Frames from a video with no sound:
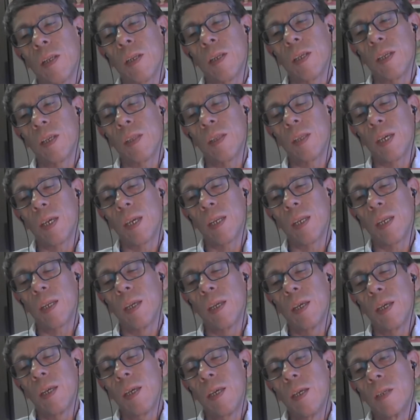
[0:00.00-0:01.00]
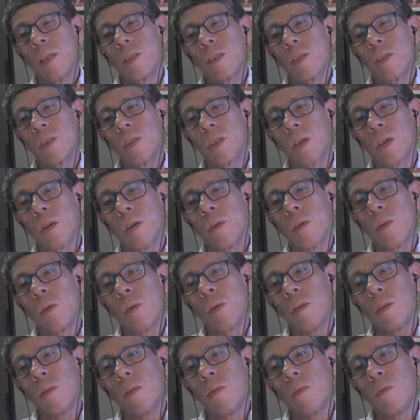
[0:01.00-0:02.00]
of that. So
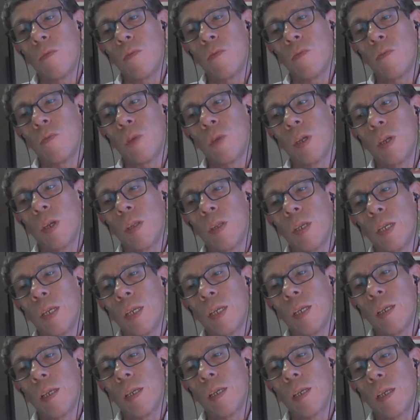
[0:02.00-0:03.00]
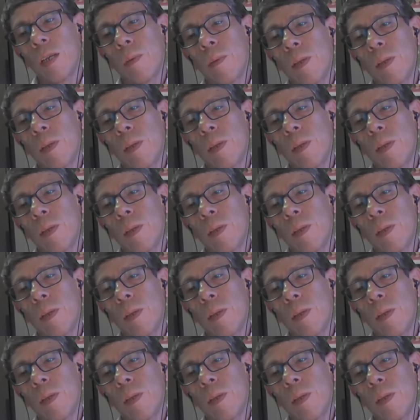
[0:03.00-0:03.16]
really coming